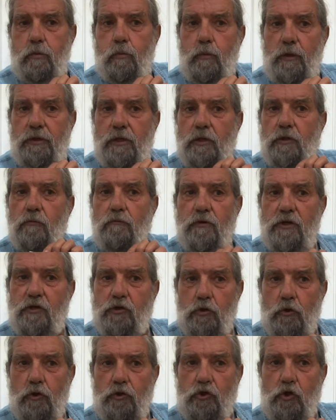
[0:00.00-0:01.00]
We did the
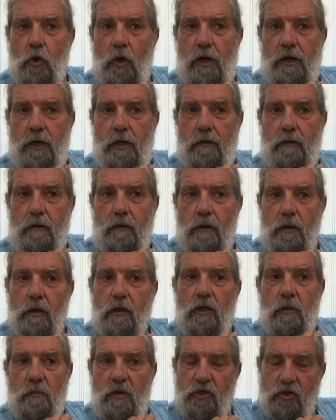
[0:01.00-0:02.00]
research on it,
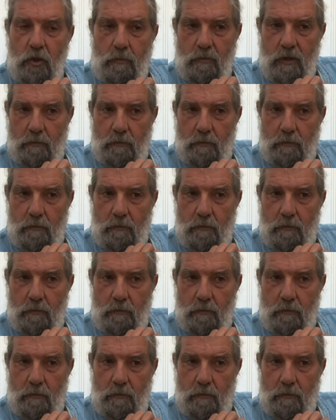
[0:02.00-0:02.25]
commission